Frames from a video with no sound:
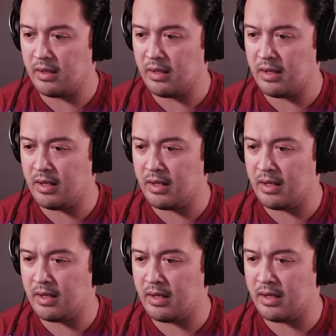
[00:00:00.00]

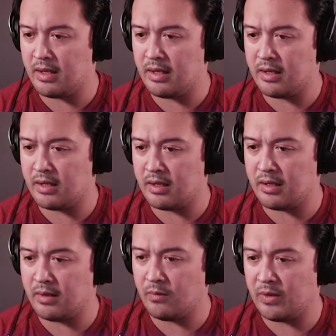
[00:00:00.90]
Uh
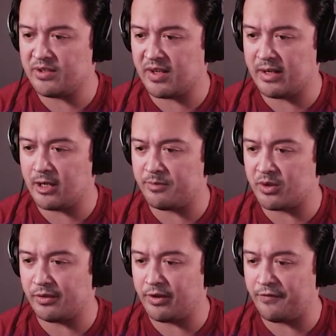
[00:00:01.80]
what else can I
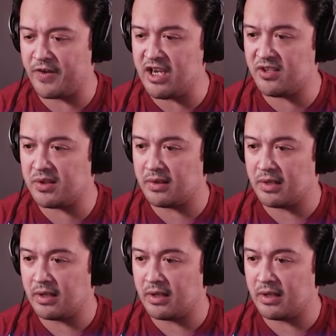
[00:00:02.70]
observe? Your feet?